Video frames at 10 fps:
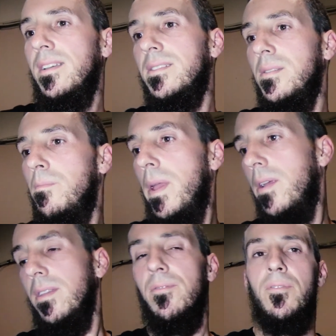some
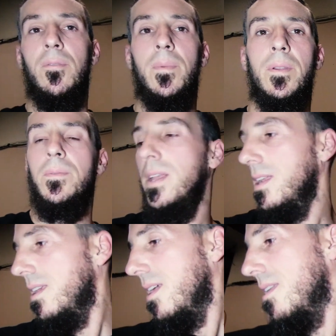mounting for my
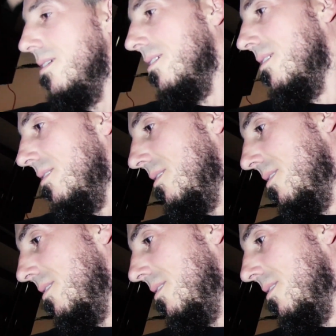radiator.